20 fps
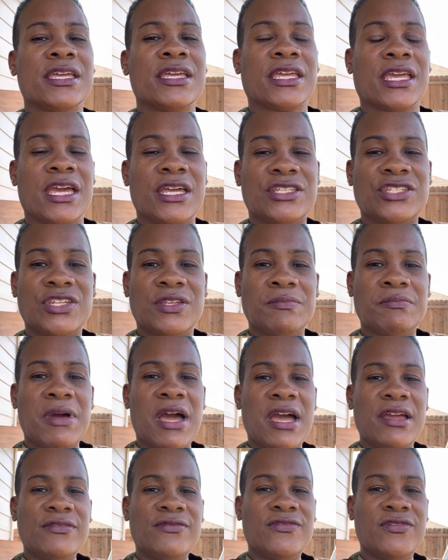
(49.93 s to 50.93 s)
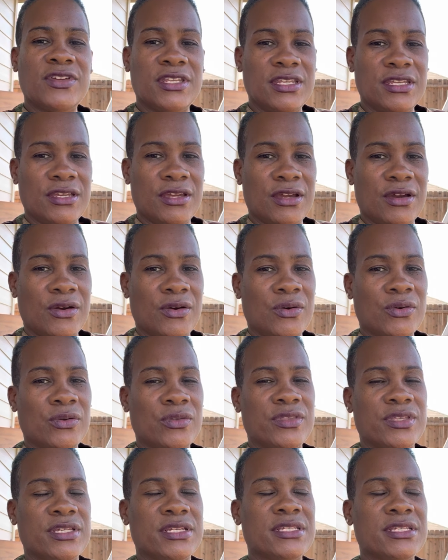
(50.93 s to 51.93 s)
catching my video,
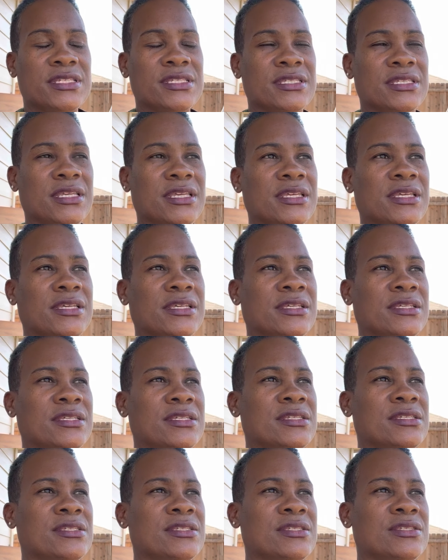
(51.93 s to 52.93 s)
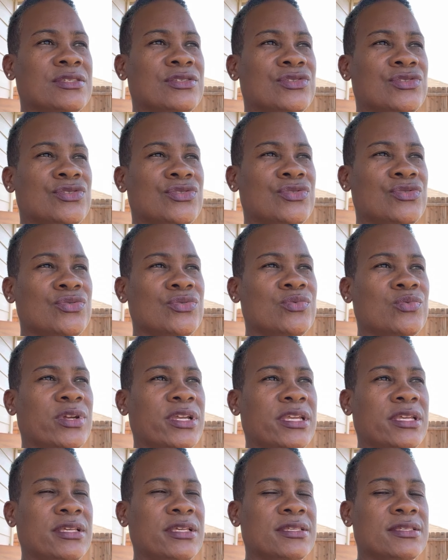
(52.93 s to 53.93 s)
this is 2
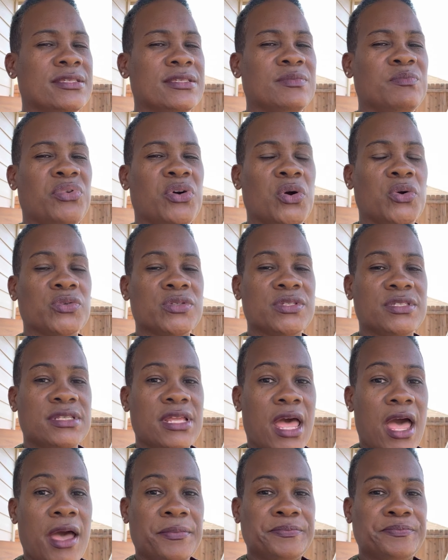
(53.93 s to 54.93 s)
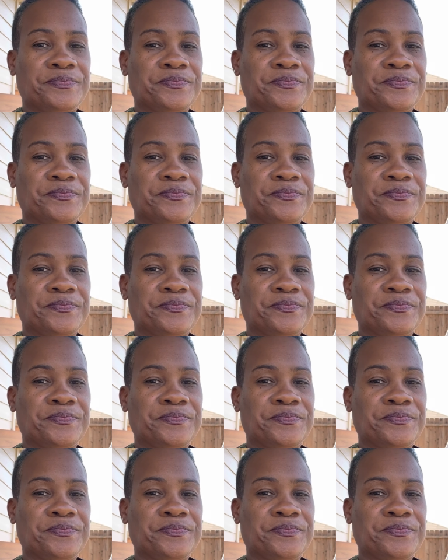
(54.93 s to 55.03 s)
weeks post-op,